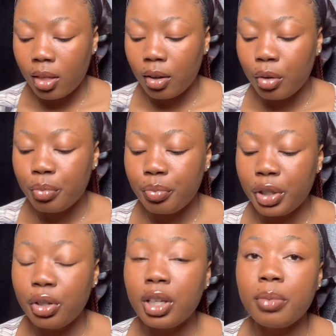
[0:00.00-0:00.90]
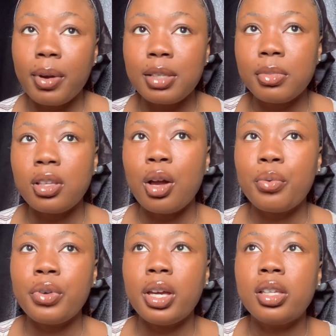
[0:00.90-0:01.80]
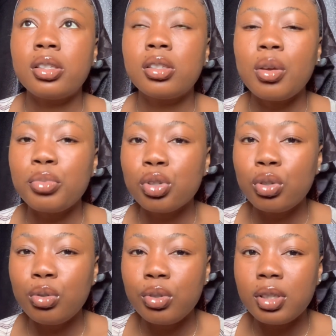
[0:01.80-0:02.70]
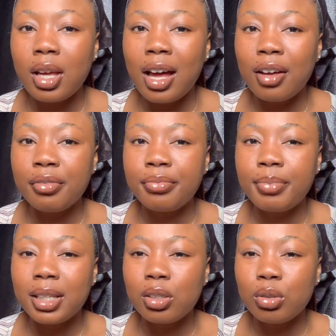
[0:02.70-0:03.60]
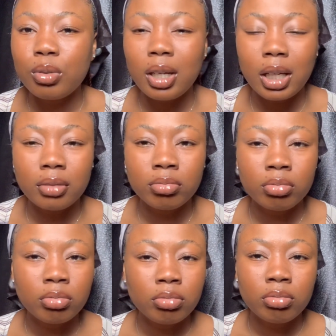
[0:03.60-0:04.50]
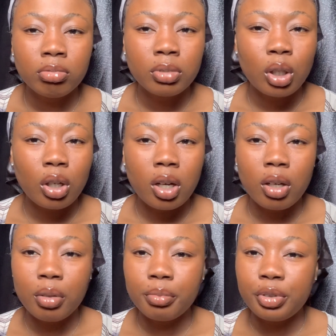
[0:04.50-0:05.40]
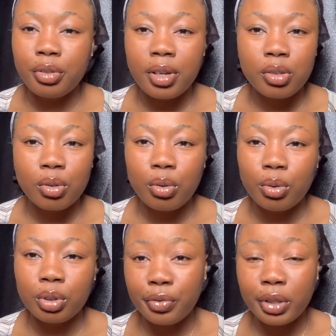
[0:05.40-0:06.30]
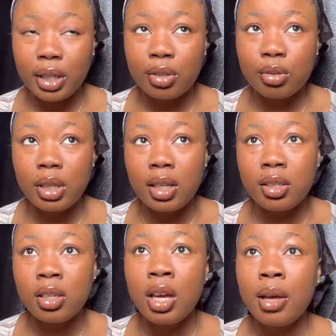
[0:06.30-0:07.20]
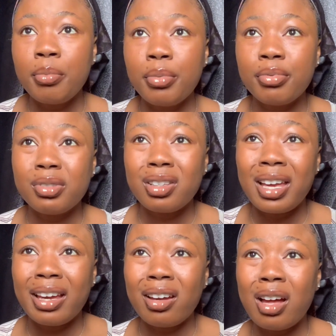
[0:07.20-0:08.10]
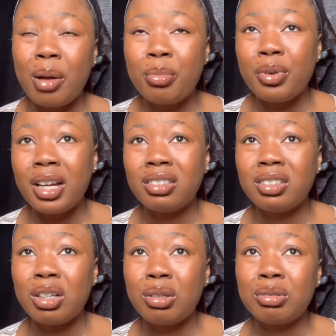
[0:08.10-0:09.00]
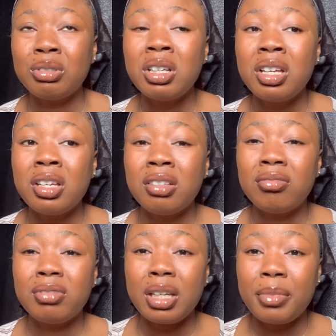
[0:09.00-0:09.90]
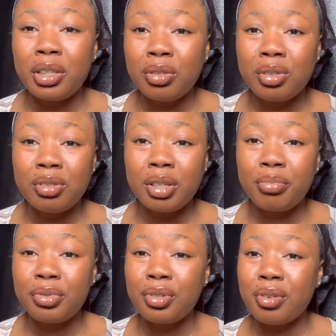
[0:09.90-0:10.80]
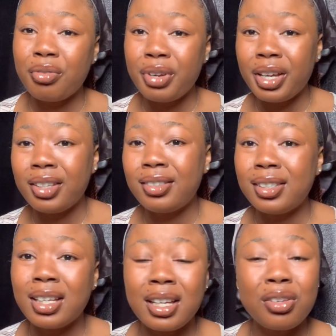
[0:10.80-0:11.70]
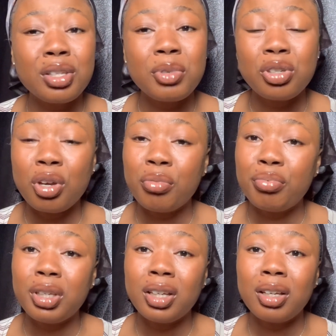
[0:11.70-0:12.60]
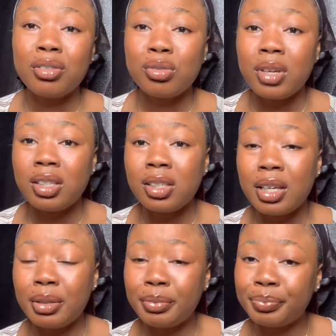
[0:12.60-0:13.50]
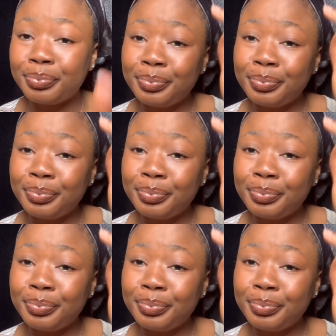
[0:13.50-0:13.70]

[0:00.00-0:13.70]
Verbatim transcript: Um bring your departmental wears. Some schools have particular um dress code for their students. It's like abroad now, the medical student put on red, this and that. Just make sure you bring so, um,